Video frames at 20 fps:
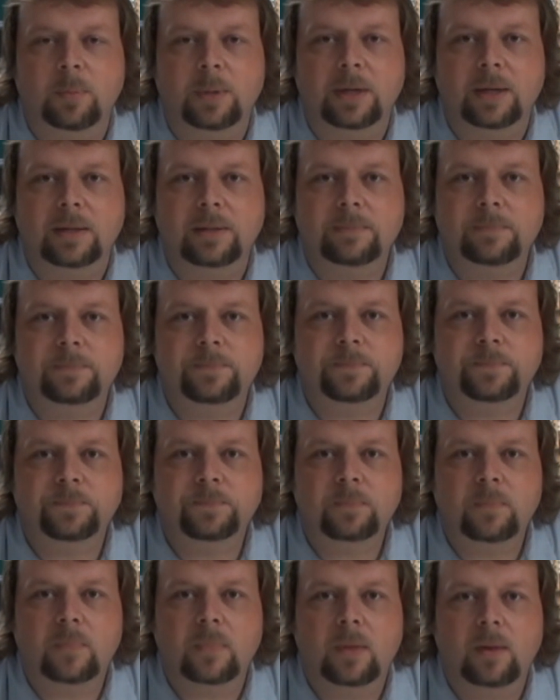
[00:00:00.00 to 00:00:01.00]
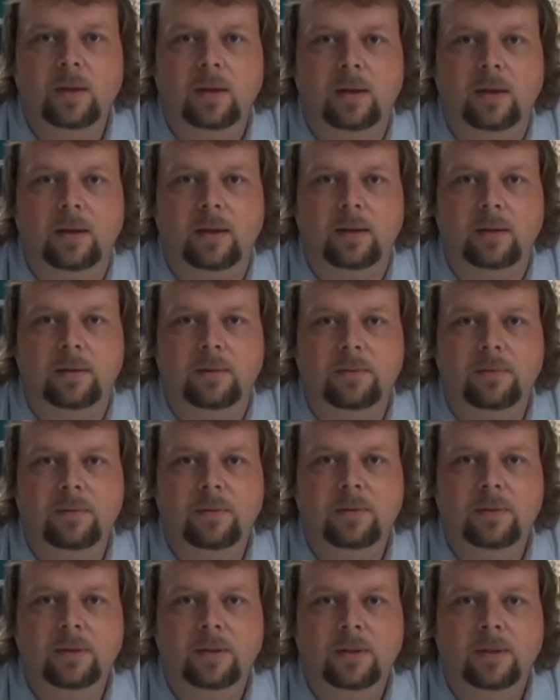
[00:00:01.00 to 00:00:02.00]
about it and
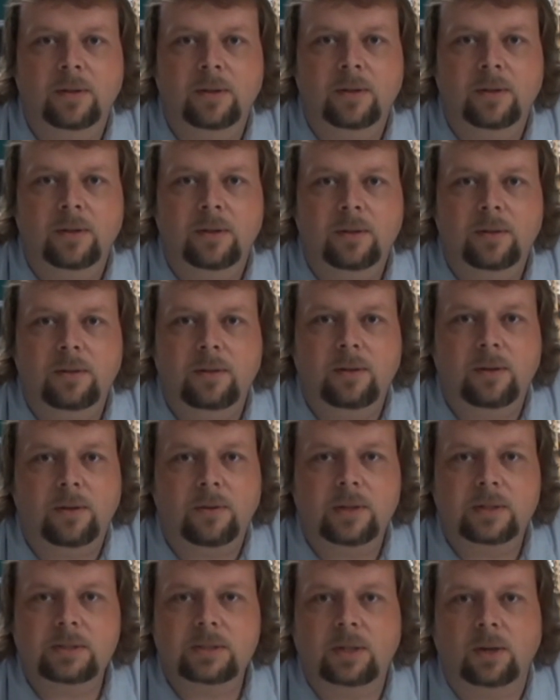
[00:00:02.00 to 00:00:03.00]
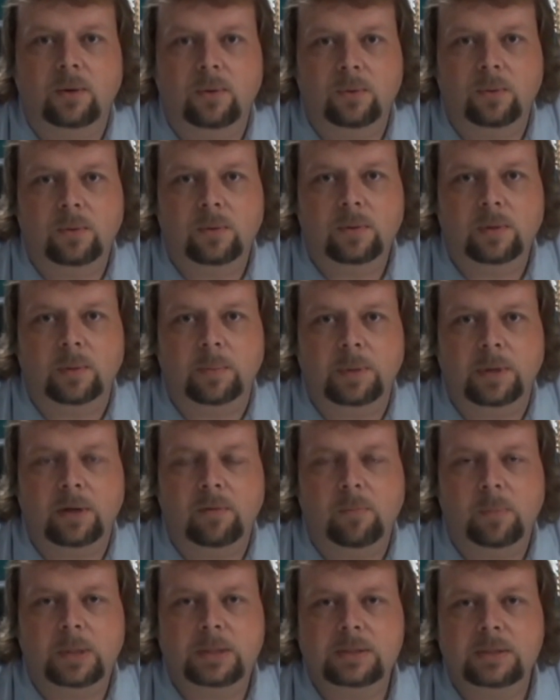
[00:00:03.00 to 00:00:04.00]
you know that's cool I mean
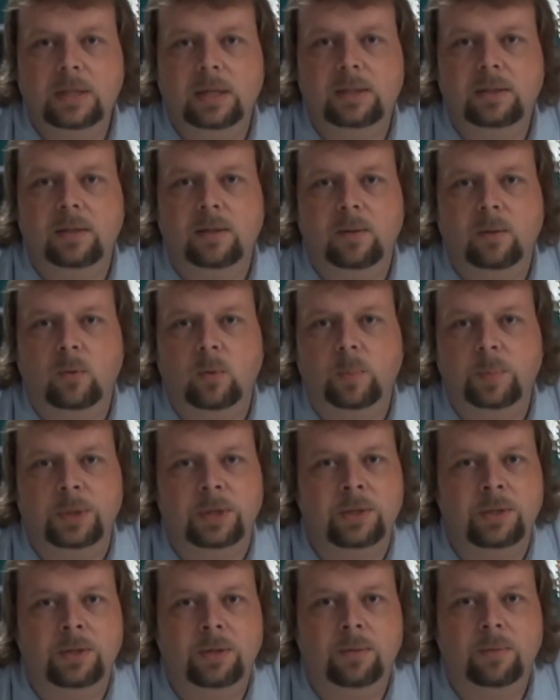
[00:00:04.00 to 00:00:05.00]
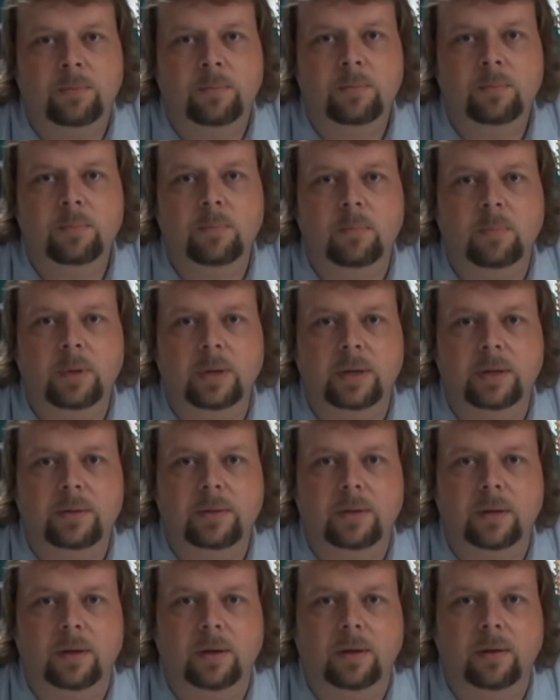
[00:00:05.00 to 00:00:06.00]
everybody's got their own opinion
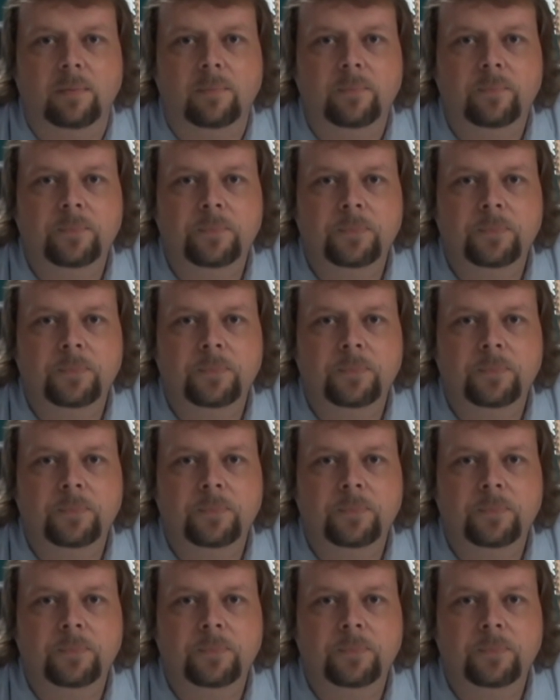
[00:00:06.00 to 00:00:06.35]
but uh,